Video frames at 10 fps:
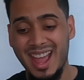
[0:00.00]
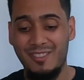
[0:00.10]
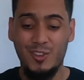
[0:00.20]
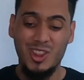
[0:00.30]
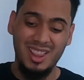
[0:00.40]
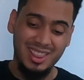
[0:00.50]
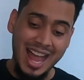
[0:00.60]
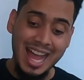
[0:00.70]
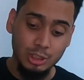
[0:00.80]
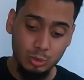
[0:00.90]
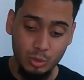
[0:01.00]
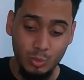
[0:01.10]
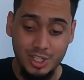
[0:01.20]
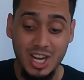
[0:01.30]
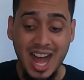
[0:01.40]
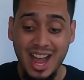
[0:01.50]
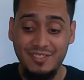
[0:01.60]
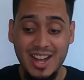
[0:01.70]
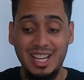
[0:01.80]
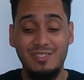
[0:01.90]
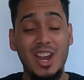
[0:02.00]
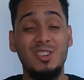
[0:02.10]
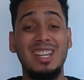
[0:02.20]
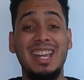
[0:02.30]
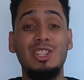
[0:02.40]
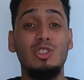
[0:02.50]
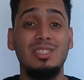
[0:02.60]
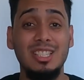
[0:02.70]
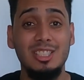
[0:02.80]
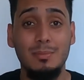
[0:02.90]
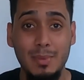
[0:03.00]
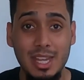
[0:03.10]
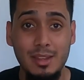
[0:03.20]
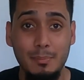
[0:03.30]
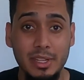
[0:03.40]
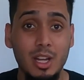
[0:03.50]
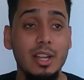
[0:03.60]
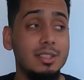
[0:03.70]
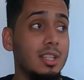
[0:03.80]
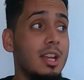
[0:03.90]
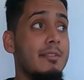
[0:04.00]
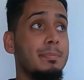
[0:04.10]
And for the last one, which I find very interesting to me, because